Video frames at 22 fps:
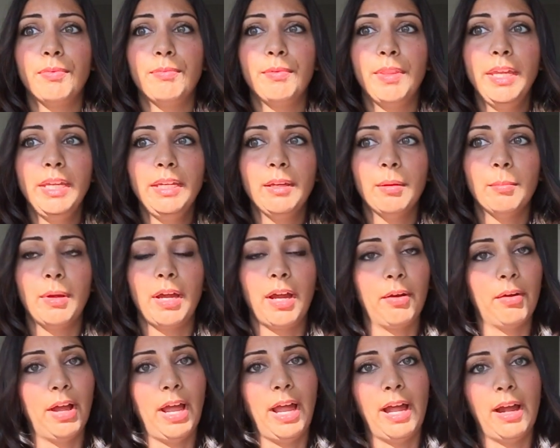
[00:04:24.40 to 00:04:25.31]
think
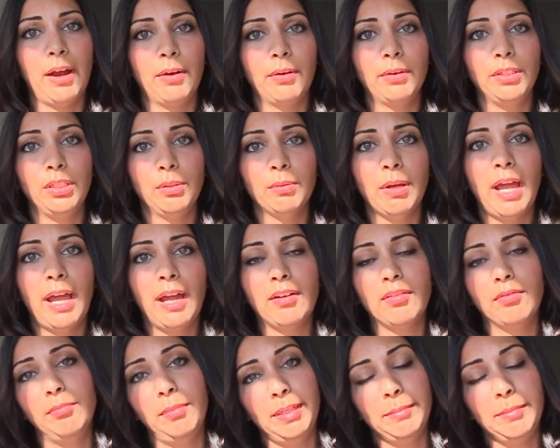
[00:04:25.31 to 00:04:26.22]
about how you
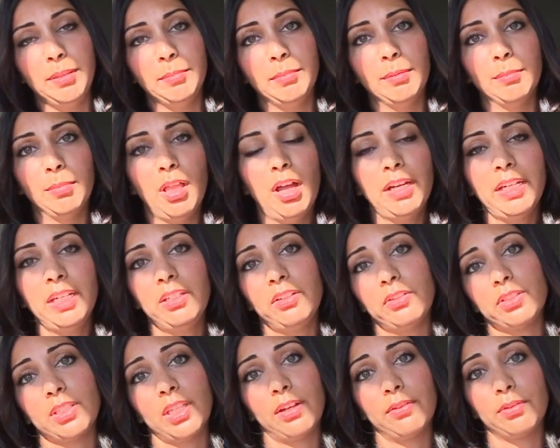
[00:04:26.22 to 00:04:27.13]
have maybe been blocking
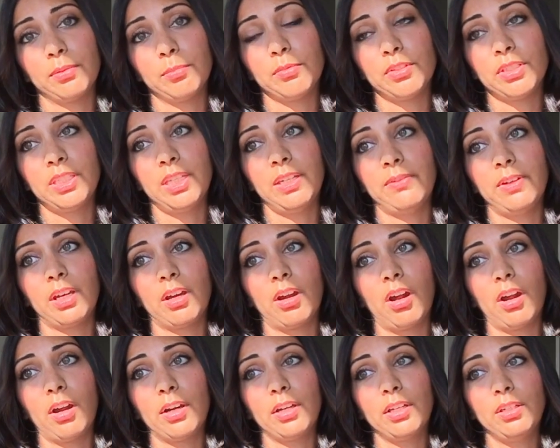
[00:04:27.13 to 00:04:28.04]
yourself from receiving.
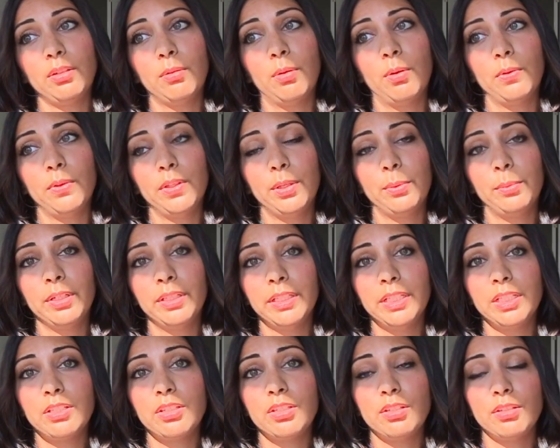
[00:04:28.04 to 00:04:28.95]
Are you only
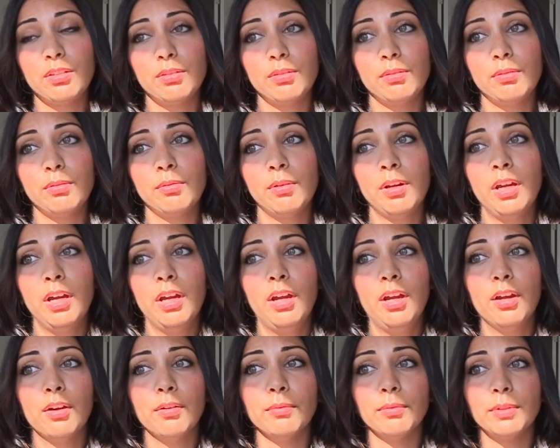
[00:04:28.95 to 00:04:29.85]
willing to
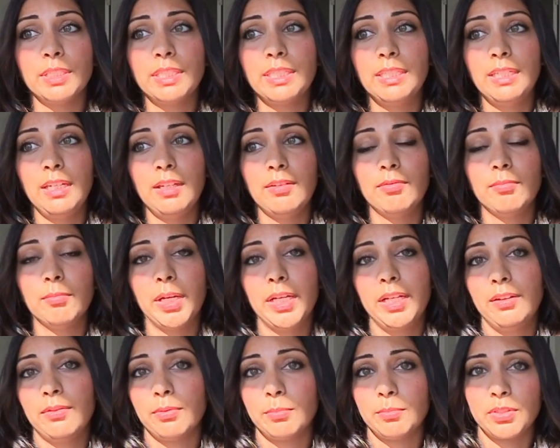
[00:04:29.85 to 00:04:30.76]
receive
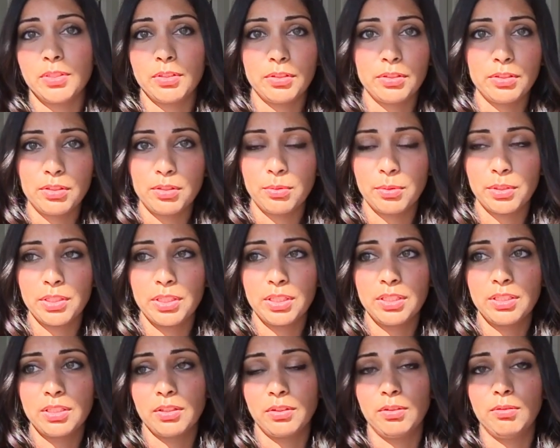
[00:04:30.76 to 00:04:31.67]
money from certain
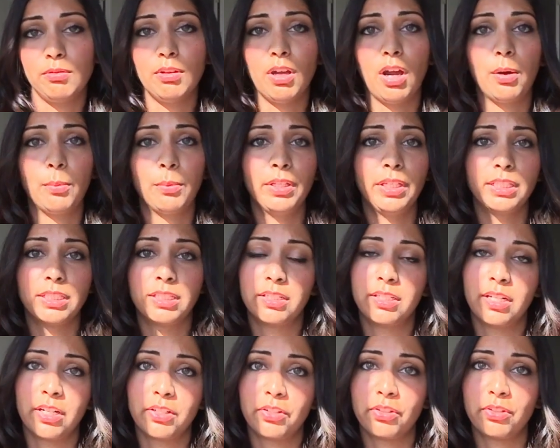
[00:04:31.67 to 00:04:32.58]
sources? Are you not willing to
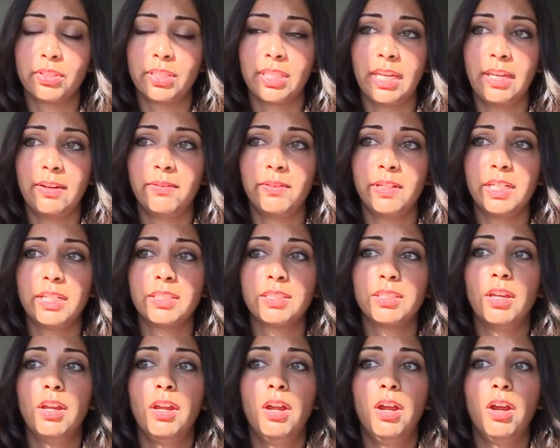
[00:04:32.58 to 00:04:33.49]
touch your savings?
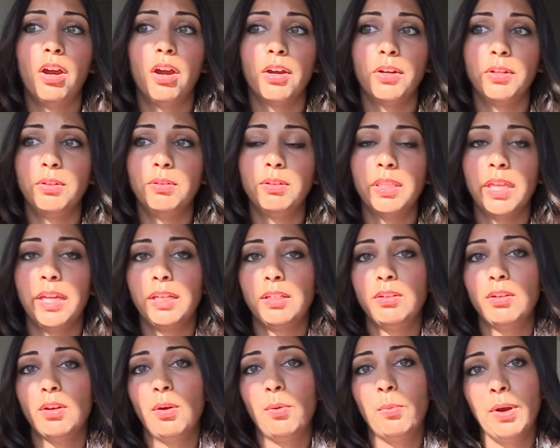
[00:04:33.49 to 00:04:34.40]
Are you like,
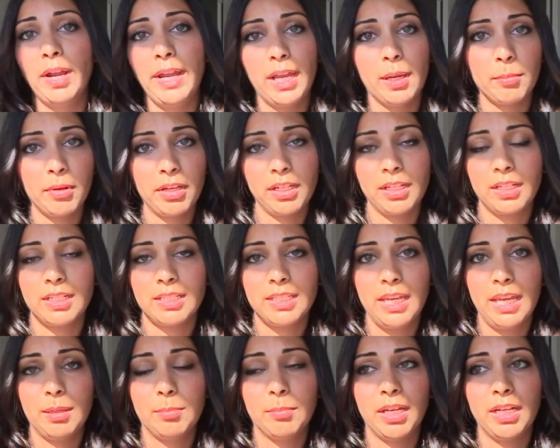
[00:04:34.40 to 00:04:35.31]
no way am I going to
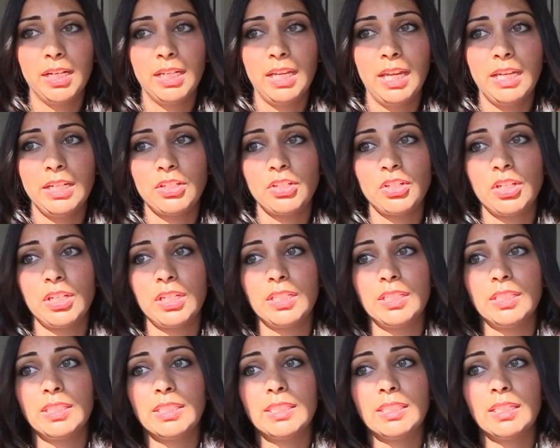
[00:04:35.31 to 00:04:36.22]
take
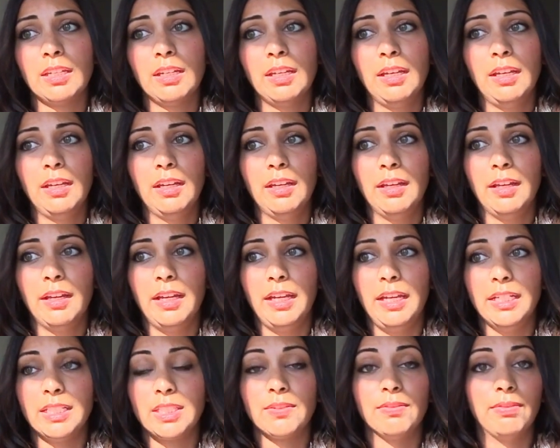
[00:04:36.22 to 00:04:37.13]
medications?
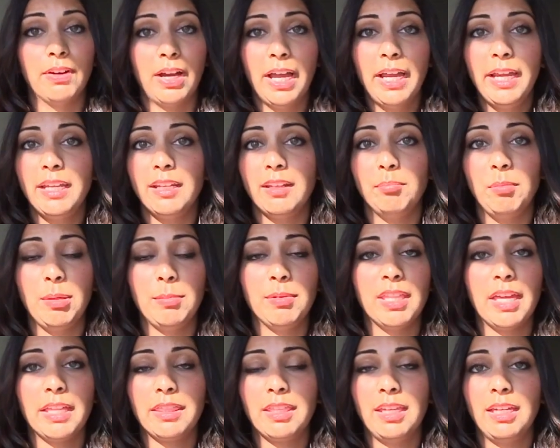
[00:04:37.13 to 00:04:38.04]
It's fine. Maybe
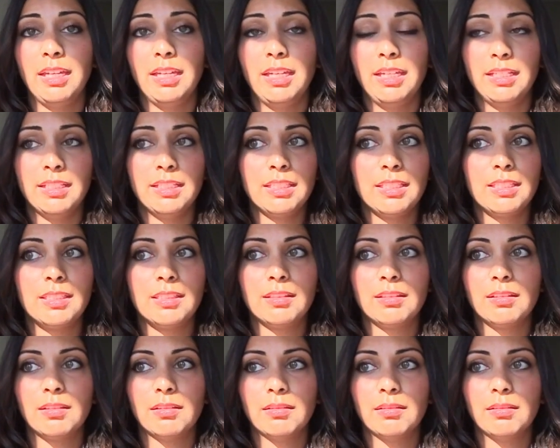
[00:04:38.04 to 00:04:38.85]
that thing is